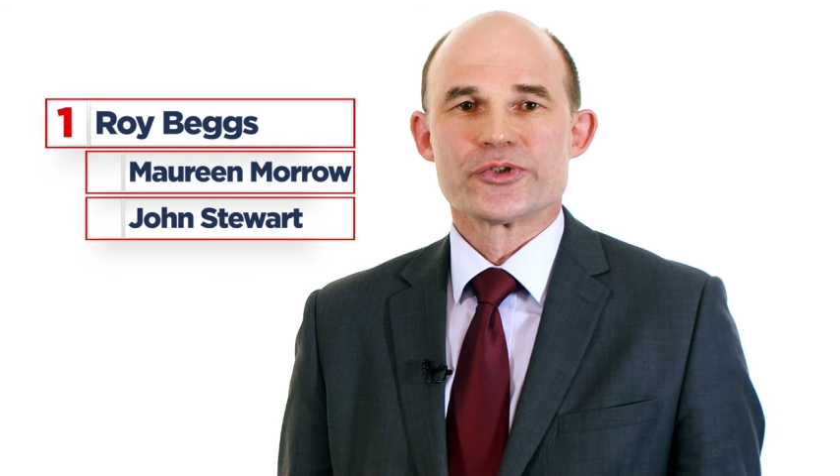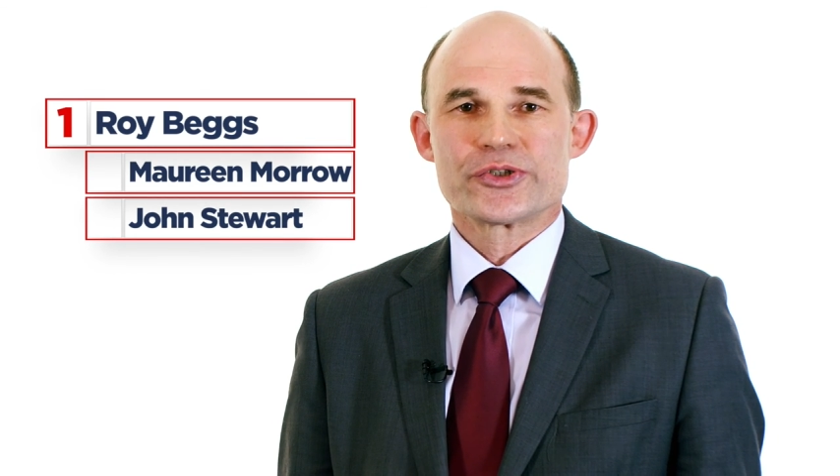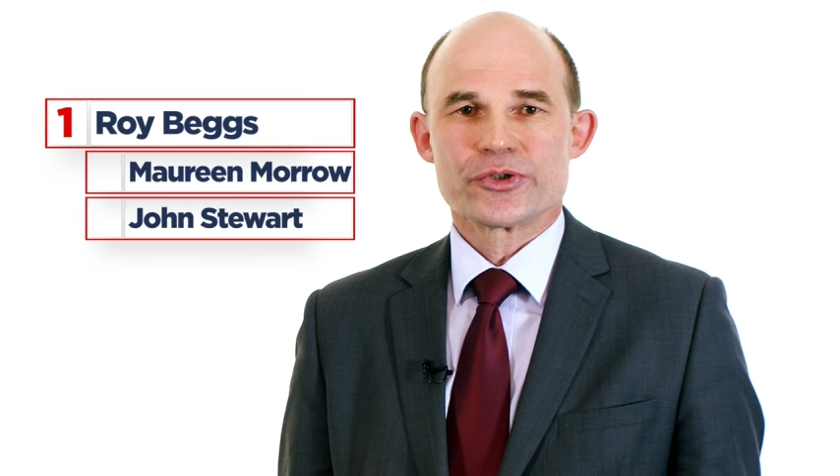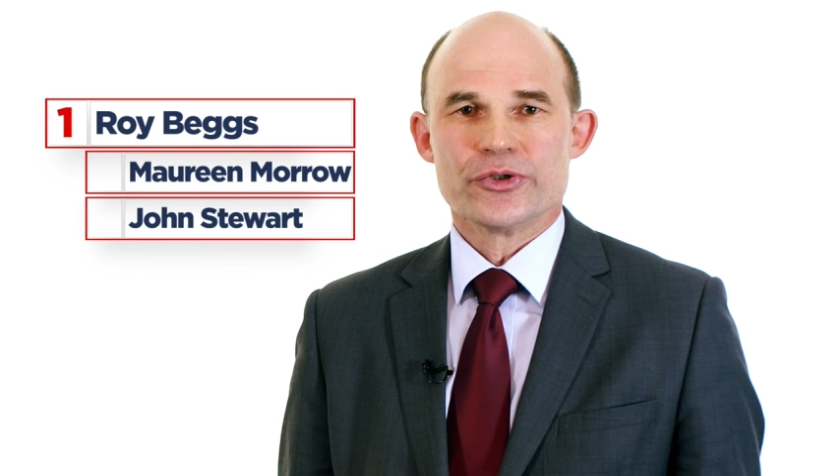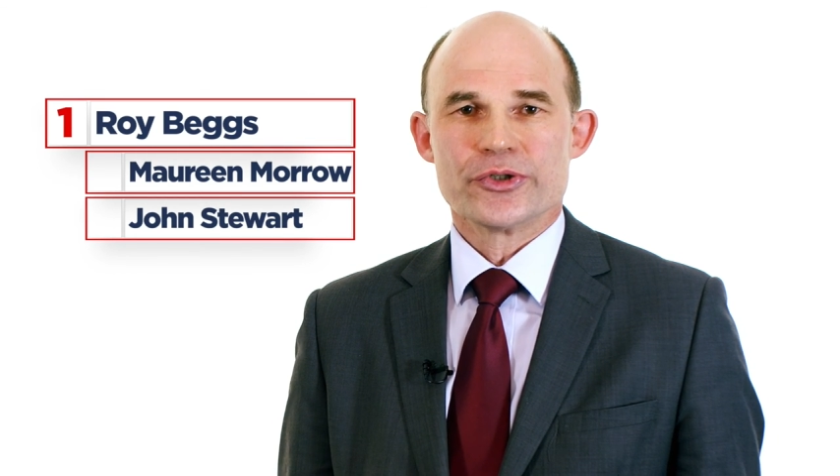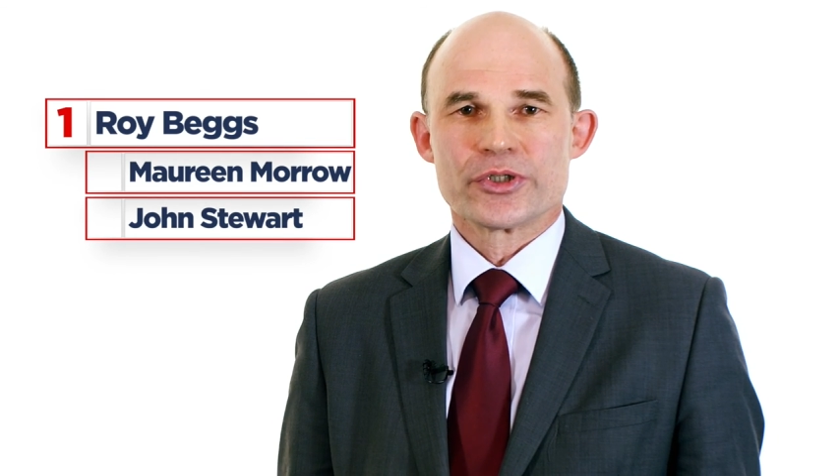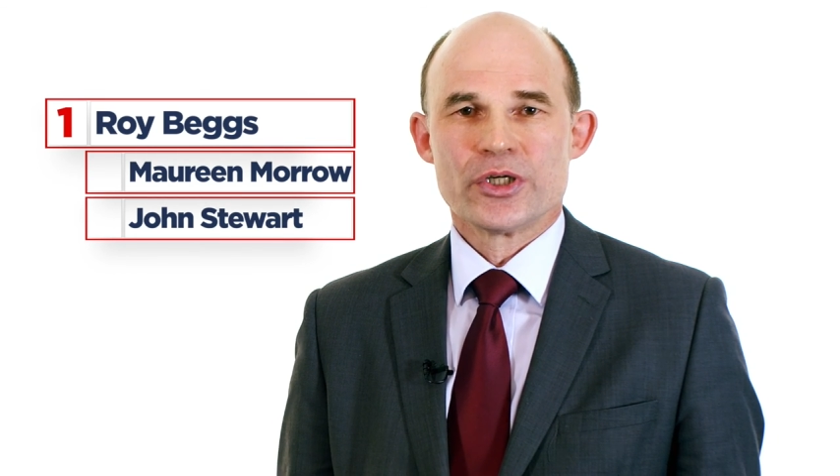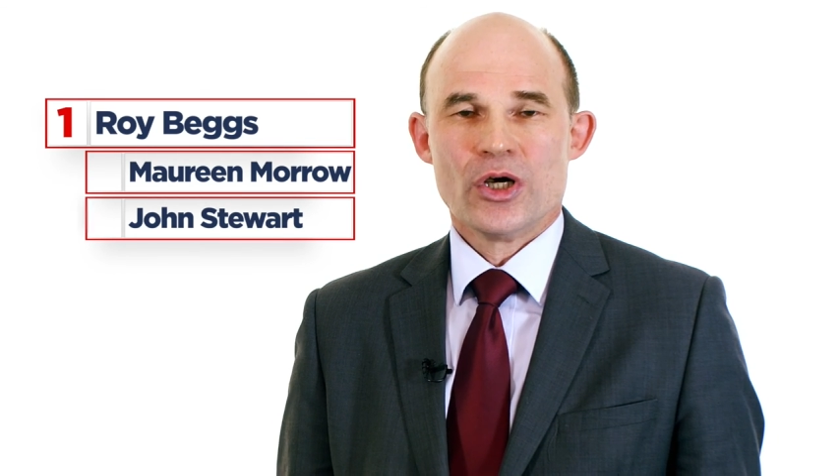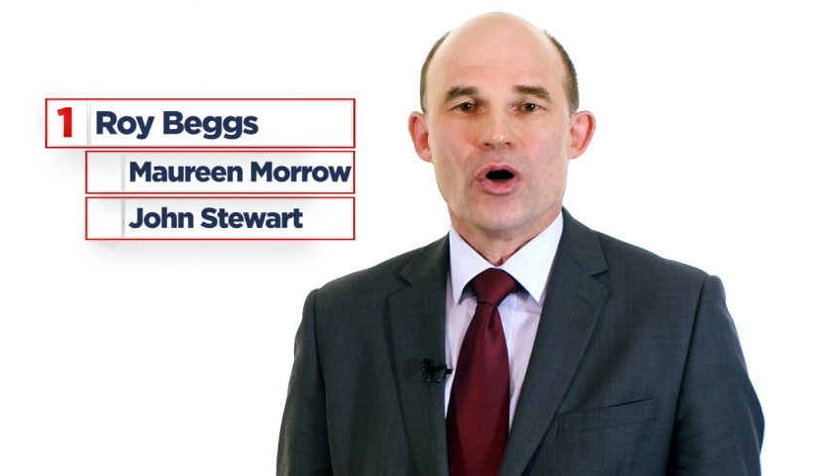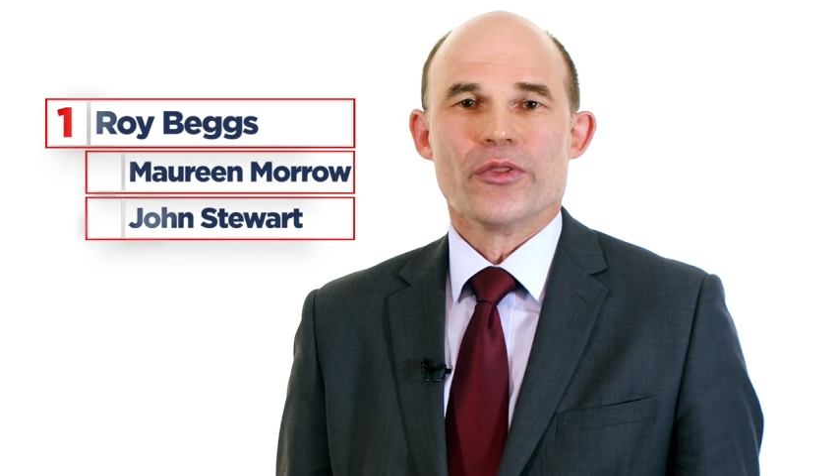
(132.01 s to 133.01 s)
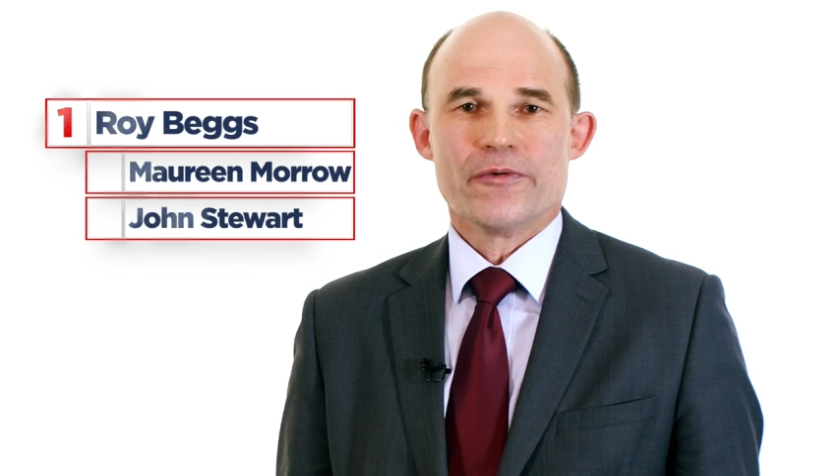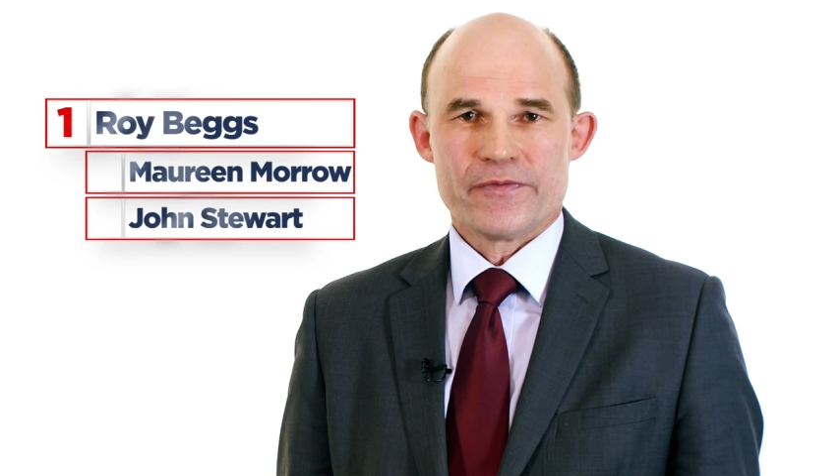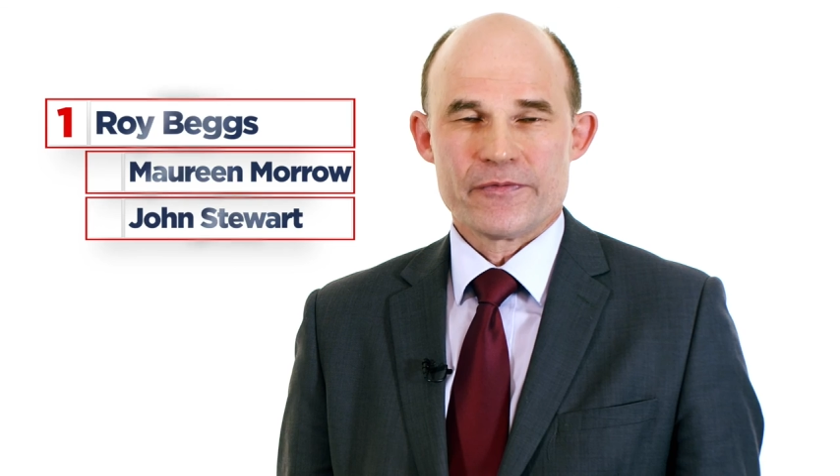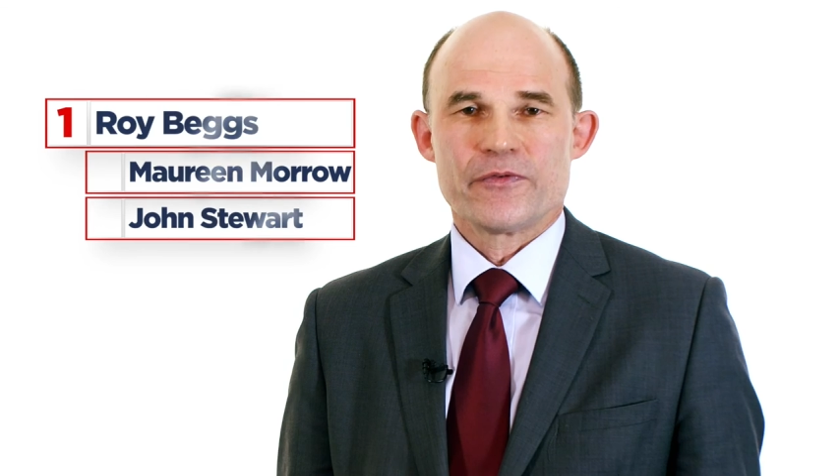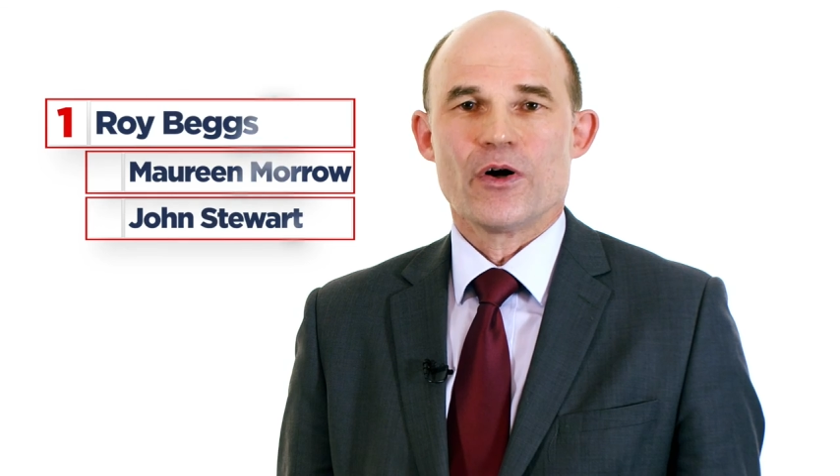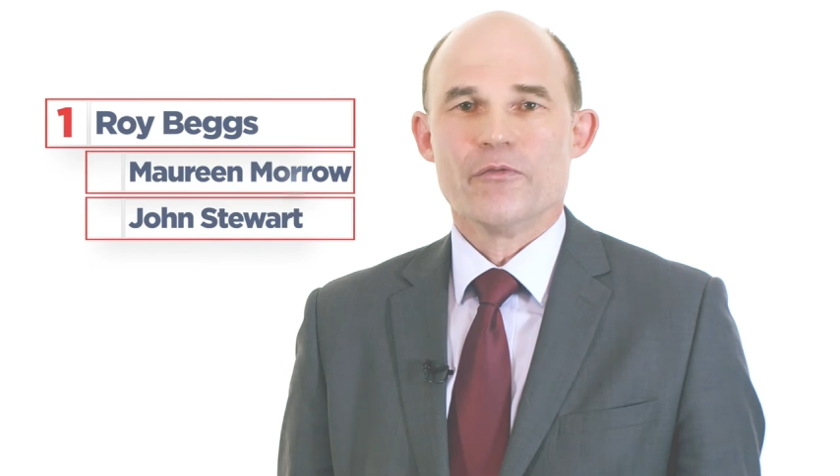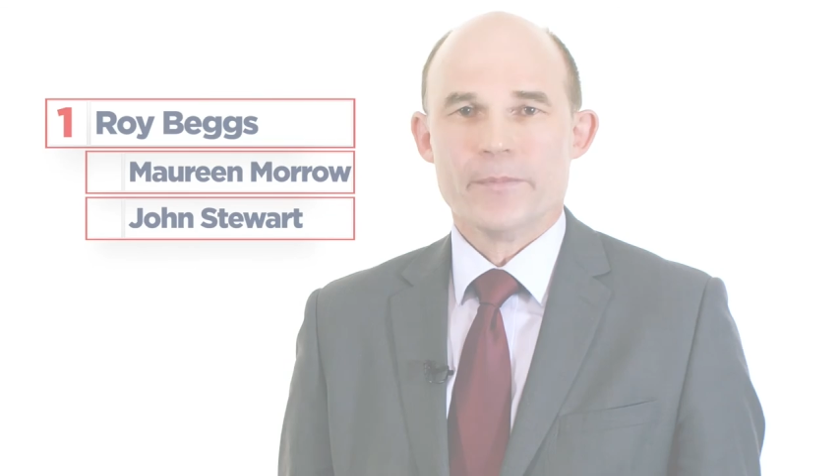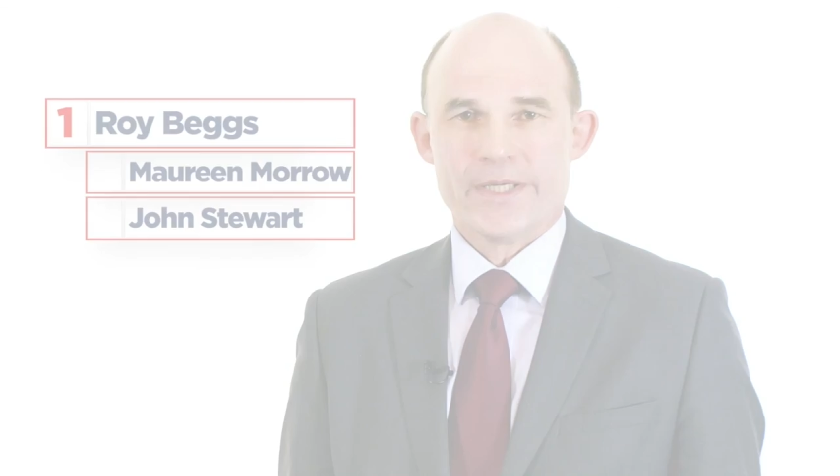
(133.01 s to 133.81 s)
Stewart, on the 5th of